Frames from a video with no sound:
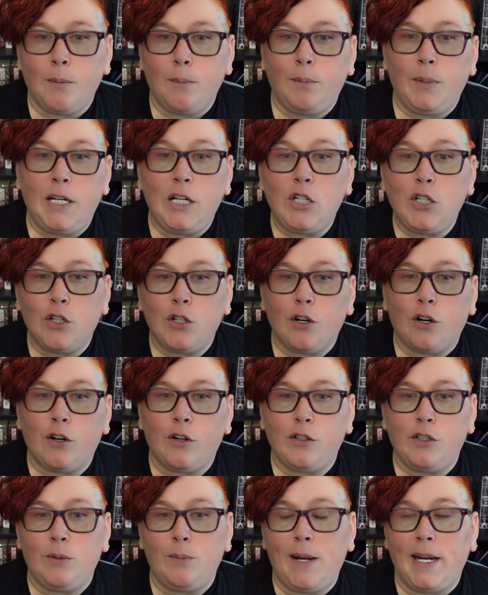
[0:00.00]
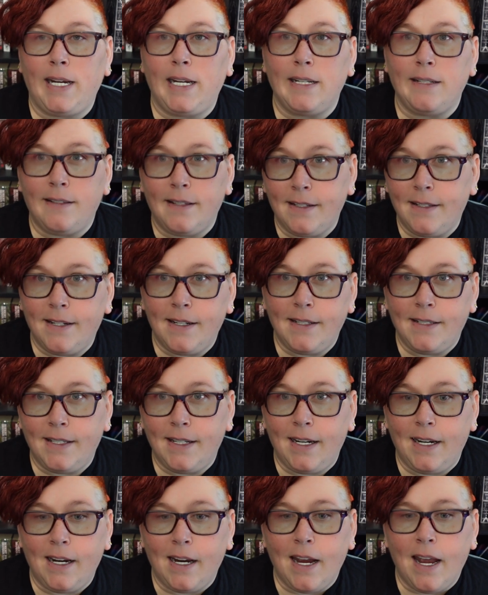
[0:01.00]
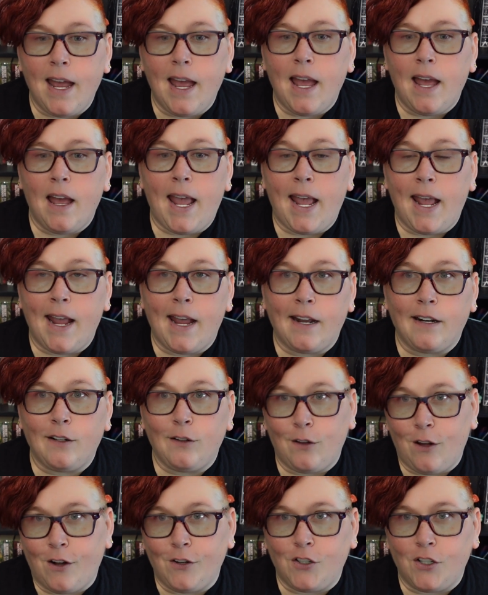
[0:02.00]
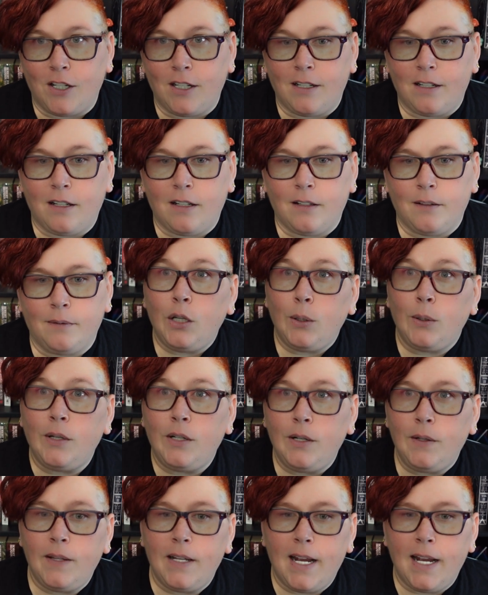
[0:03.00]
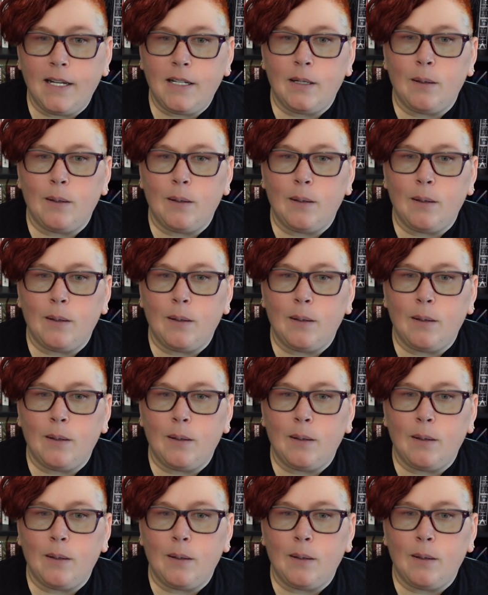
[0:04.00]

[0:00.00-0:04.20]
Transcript: be sure to maintain consistency and logic. You can do this